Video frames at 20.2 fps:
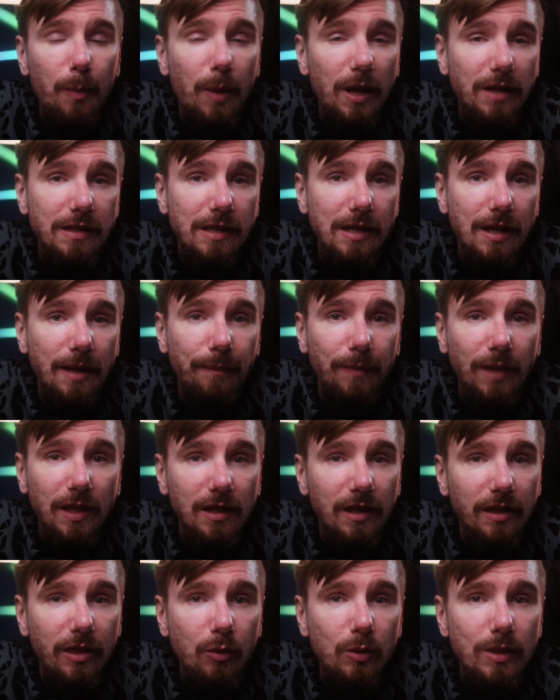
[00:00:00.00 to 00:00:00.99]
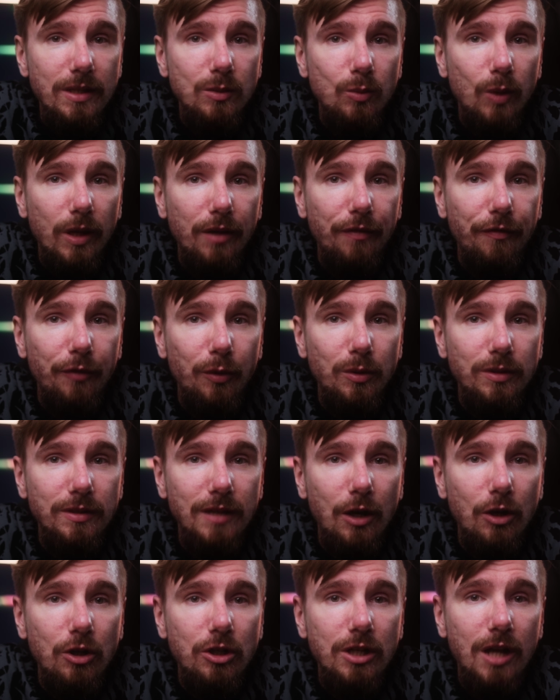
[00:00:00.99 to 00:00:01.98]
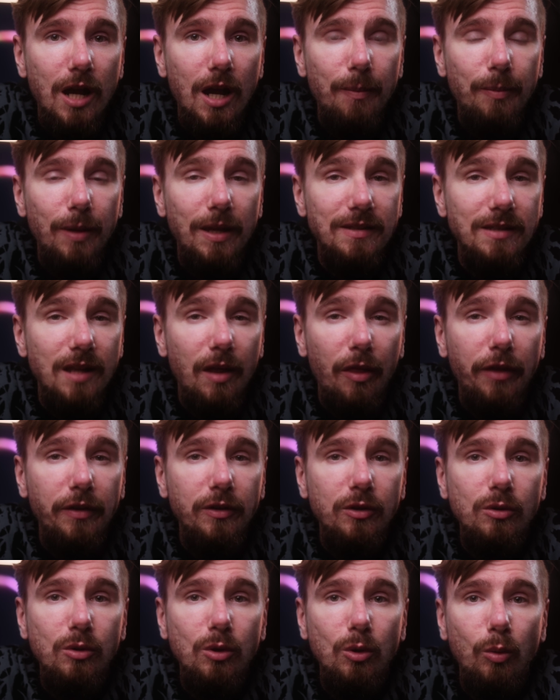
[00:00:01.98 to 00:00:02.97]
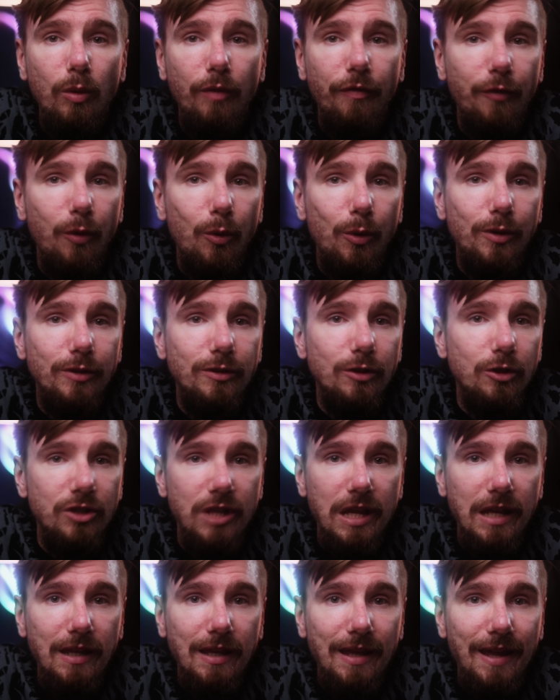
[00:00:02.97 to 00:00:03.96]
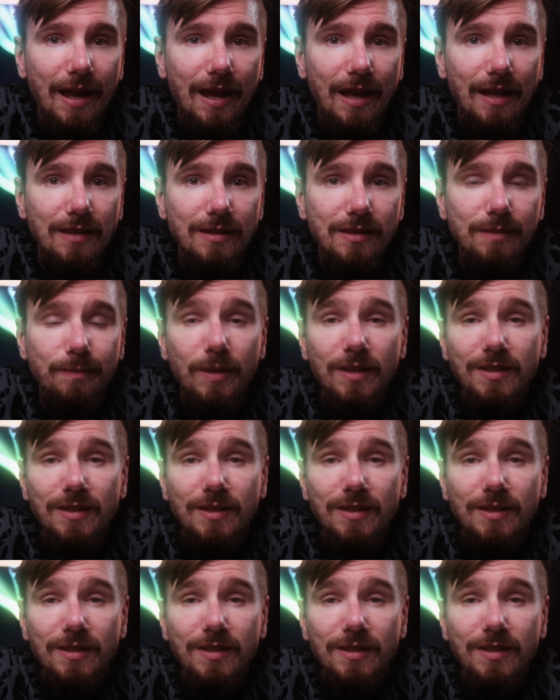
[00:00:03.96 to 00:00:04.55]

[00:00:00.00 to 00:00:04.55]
But yeah, another reason why your photos aren't sharp has nothing to do with focus or shaky hands.